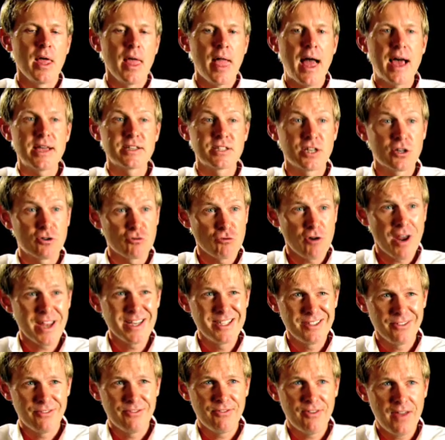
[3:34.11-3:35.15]
has a
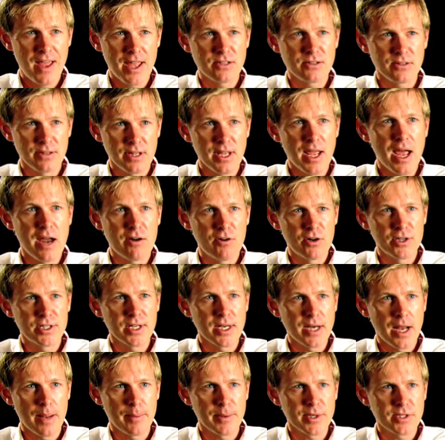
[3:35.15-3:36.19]
great effect on the
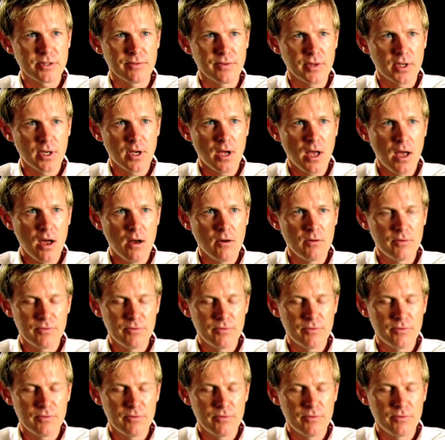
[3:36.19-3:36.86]
aerodynamics of the car.